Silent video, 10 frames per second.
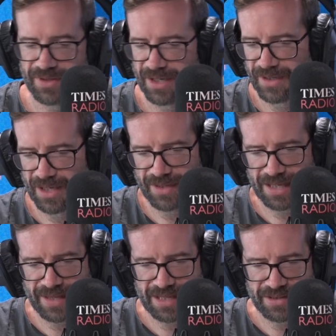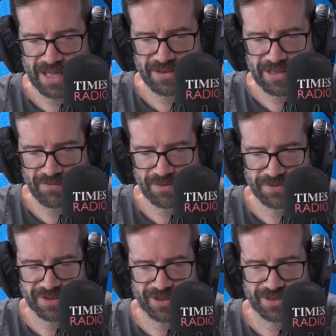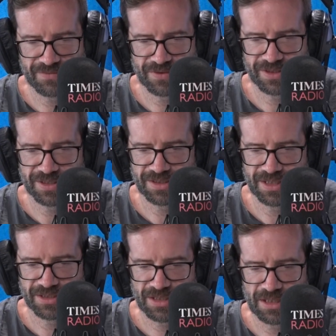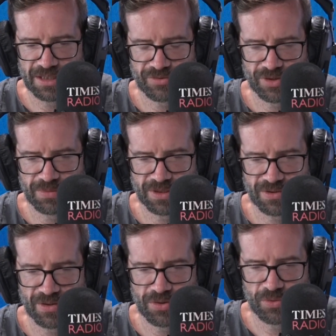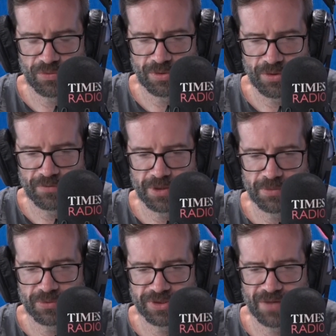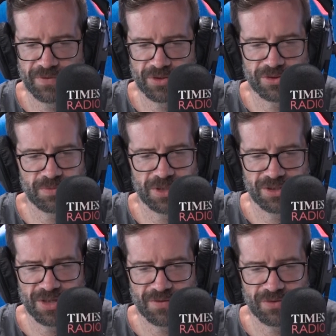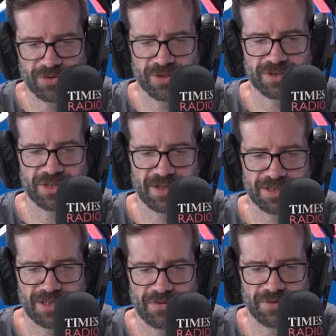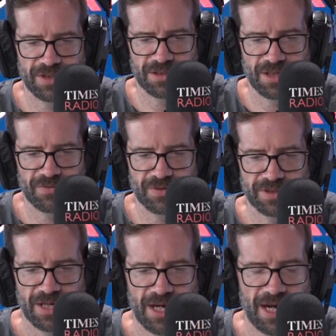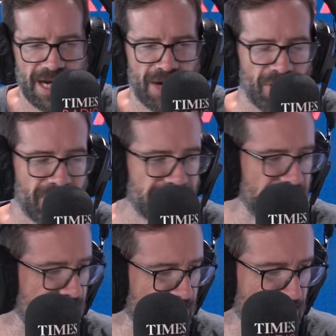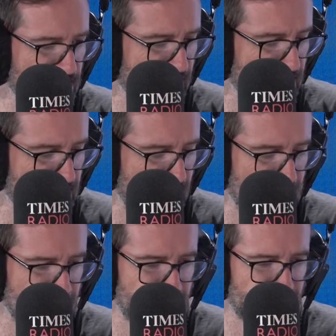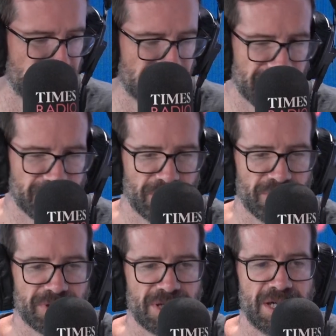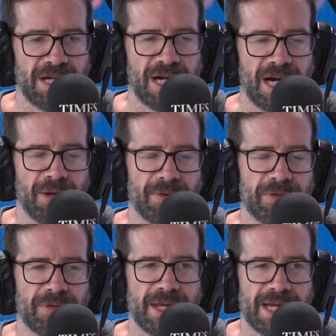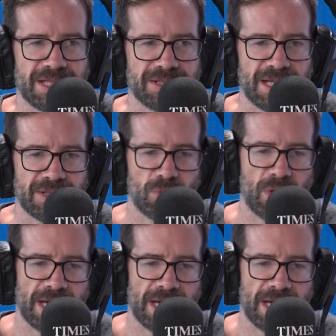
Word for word: and, and and that that that level of decisiveness is is clearly troubling to an awful lot of people stephanie good to speak to you thank you for joining us today that's stephanie davis Ara. and there's, there's, also this uh, statistic asma that mm. uh, it's it's